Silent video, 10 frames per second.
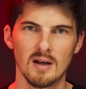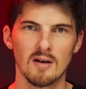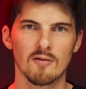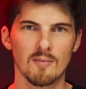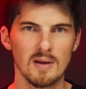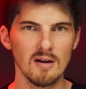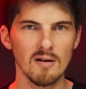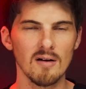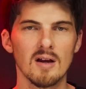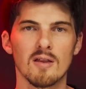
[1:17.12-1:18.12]
From
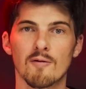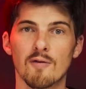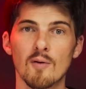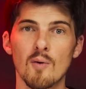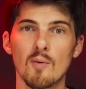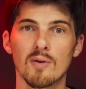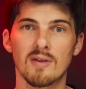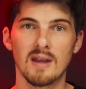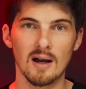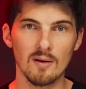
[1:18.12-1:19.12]
here, the firmware will
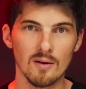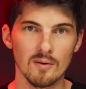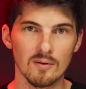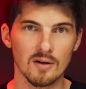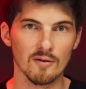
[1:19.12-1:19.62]
download to your